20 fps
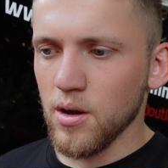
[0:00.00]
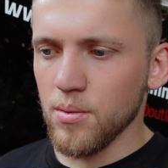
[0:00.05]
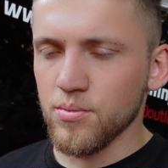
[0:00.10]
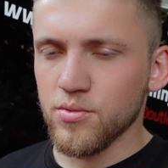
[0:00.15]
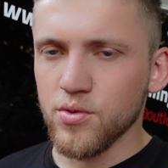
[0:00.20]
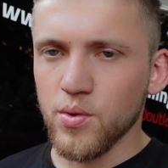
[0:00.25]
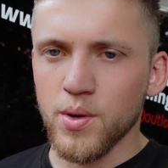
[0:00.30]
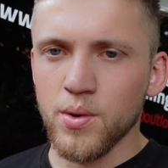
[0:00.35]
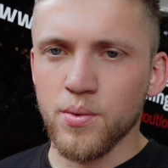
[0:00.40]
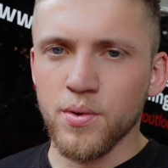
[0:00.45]

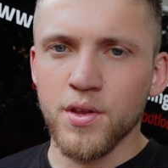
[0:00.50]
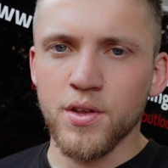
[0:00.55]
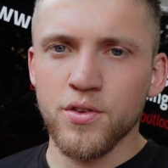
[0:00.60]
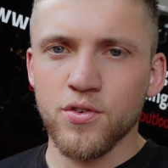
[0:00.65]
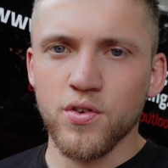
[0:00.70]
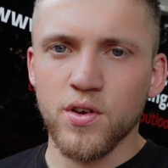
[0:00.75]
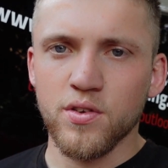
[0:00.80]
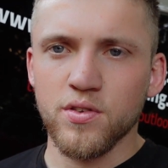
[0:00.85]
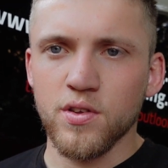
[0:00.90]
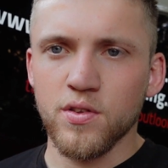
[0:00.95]
So anyone
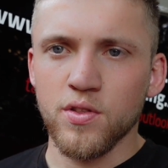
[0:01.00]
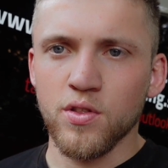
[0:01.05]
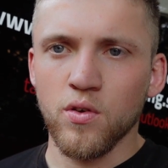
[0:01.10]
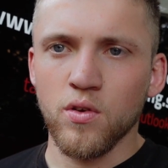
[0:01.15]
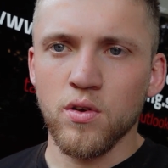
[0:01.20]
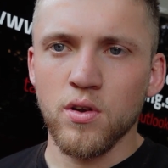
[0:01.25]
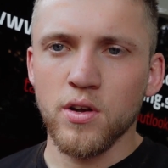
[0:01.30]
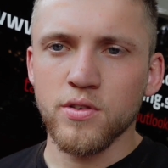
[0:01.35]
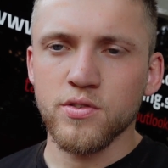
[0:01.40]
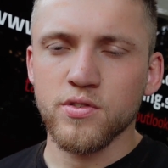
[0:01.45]
interested in the
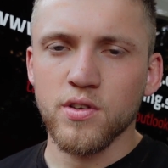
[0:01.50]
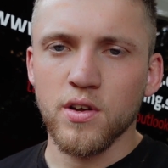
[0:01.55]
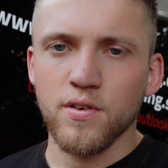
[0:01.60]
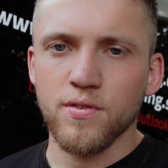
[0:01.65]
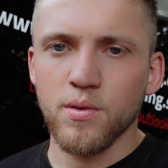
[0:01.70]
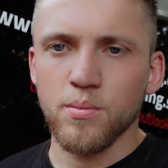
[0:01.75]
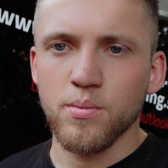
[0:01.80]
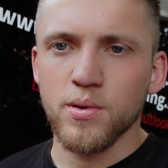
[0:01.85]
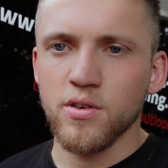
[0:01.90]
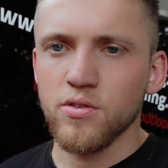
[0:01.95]
online stuff,
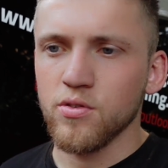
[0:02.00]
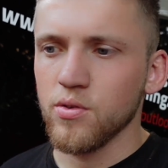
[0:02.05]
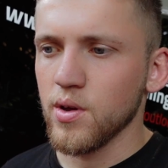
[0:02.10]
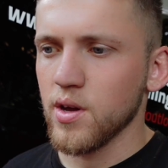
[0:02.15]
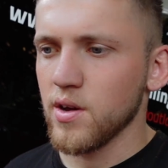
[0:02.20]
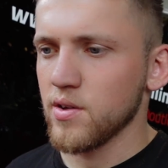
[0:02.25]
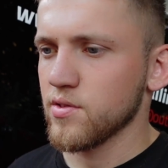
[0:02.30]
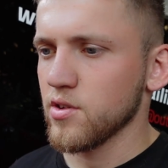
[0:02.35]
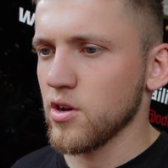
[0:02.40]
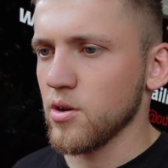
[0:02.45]
then please do
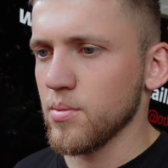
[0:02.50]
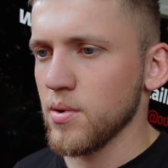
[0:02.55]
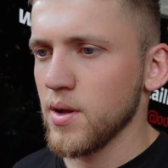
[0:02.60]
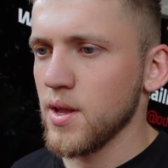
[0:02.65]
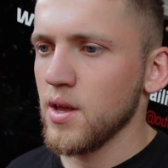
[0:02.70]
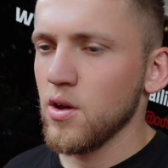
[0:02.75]
hit us up.